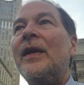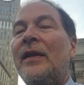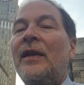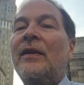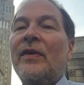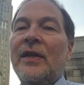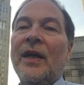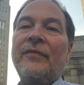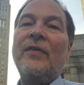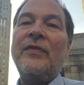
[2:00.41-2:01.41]
In any event, he
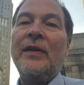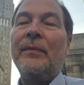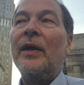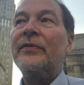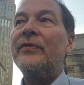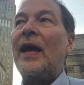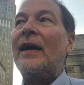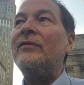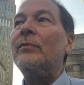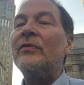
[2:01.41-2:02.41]
got 15 months.
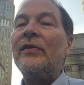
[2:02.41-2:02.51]
As he was